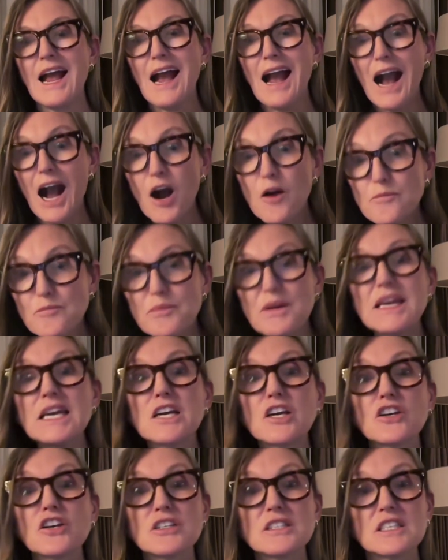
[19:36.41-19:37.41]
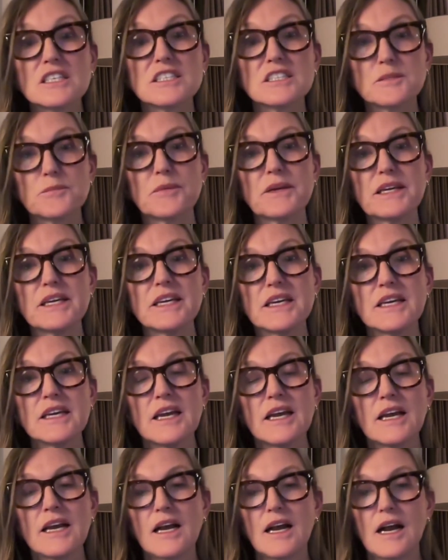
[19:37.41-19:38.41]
How big could this be?